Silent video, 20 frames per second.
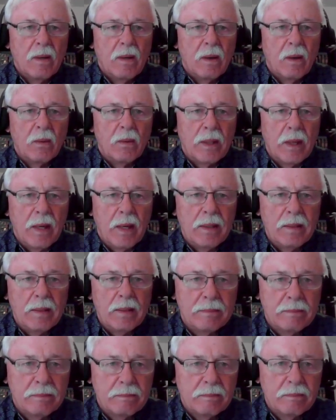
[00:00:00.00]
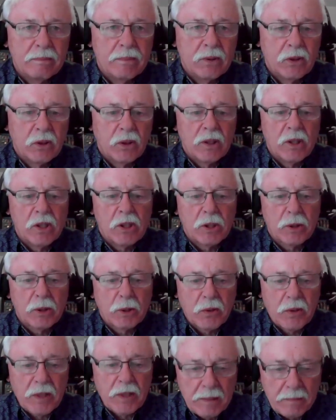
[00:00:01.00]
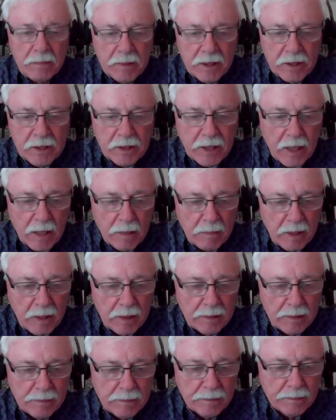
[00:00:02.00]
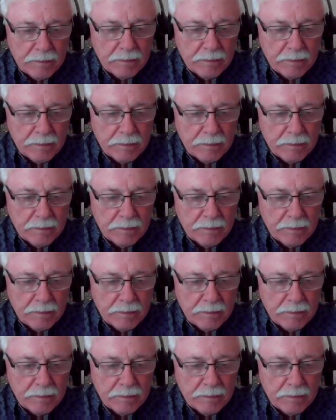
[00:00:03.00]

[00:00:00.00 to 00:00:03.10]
Okay, so this stream that's coming,